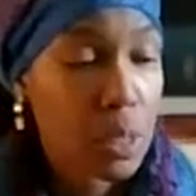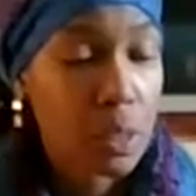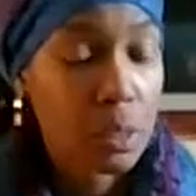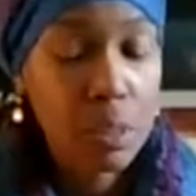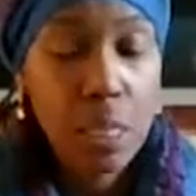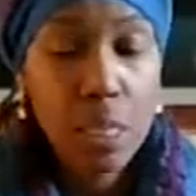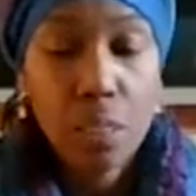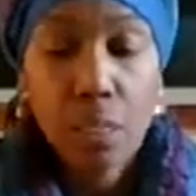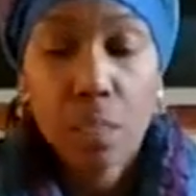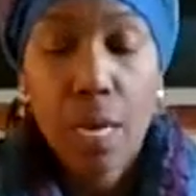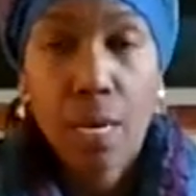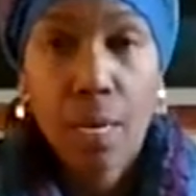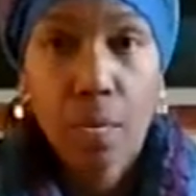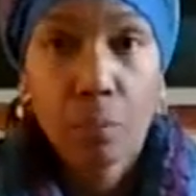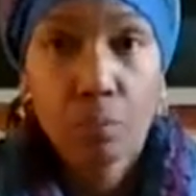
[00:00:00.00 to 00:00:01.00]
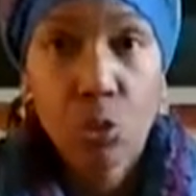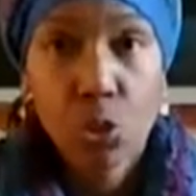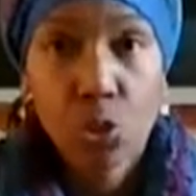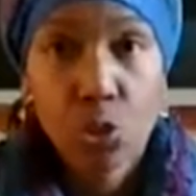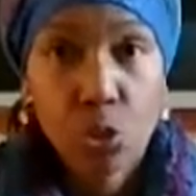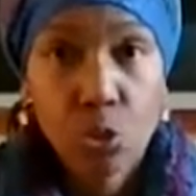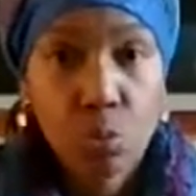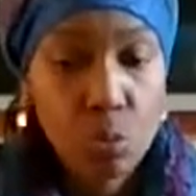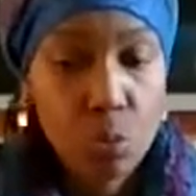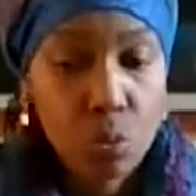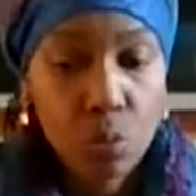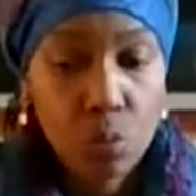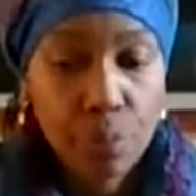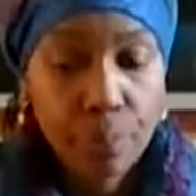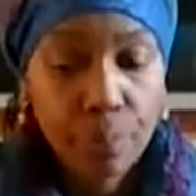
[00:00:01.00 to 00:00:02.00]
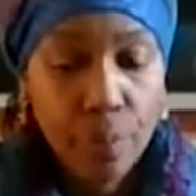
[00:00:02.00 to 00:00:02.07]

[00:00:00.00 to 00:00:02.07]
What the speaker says: it takes time to juice.